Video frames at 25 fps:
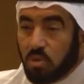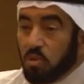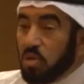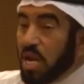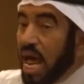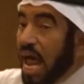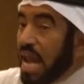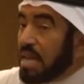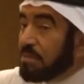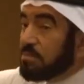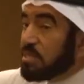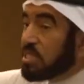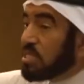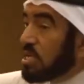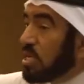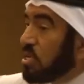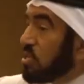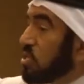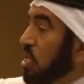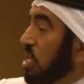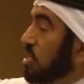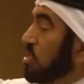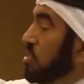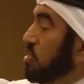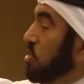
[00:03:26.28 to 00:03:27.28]

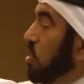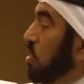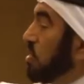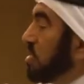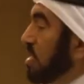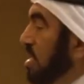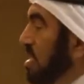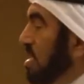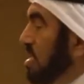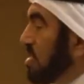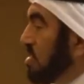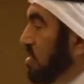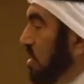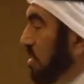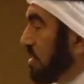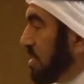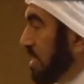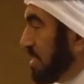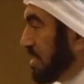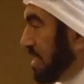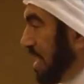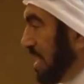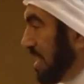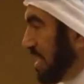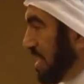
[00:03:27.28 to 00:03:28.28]
Unanimously, there's
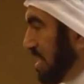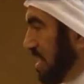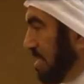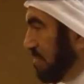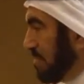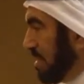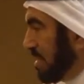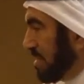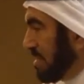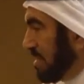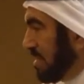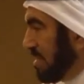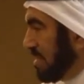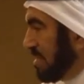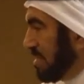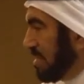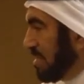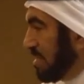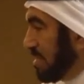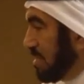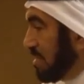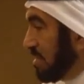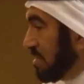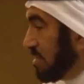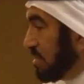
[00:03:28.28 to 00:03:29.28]
no disagreement.
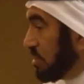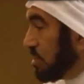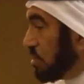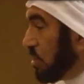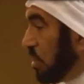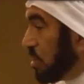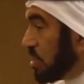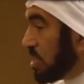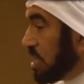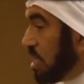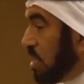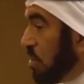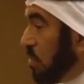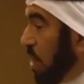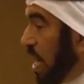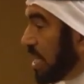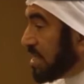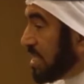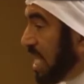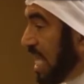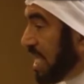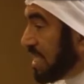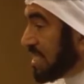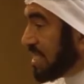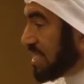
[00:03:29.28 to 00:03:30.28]
So she
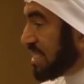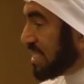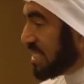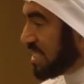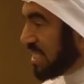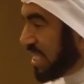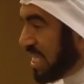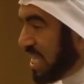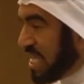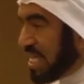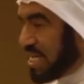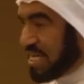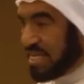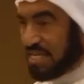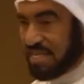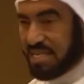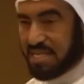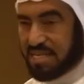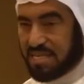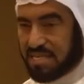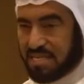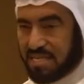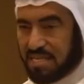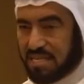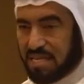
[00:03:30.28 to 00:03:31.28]
was
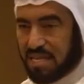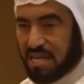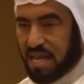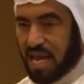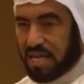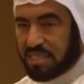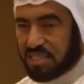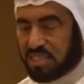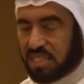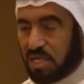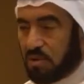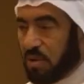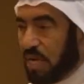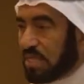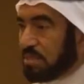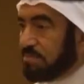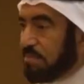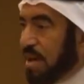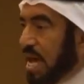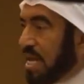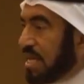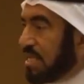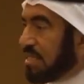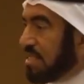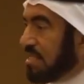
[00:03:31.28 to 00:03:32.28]
18, and she
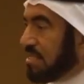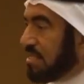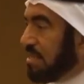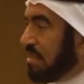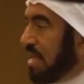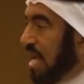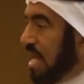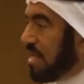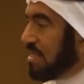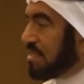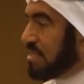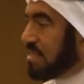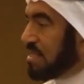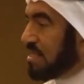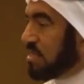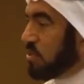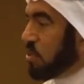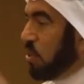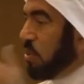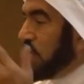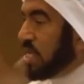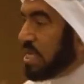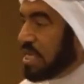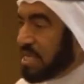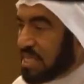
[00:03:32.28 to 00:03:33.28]
was married
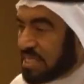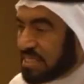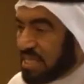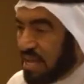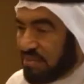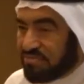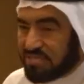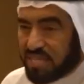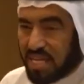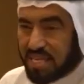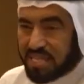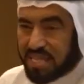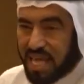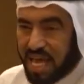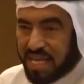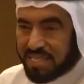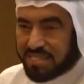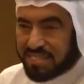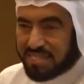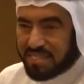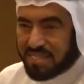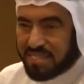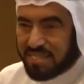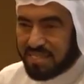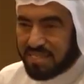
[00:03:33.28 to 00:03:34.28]
2 years after
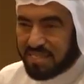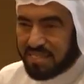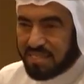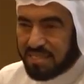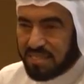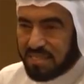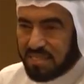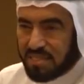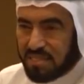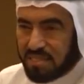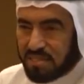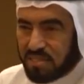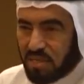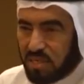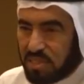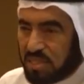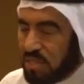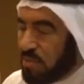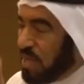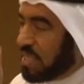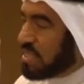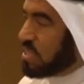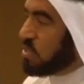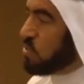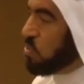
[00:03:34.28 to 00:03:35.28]
that.
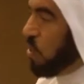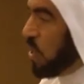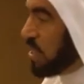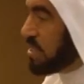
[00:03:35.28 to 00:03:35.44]
So she was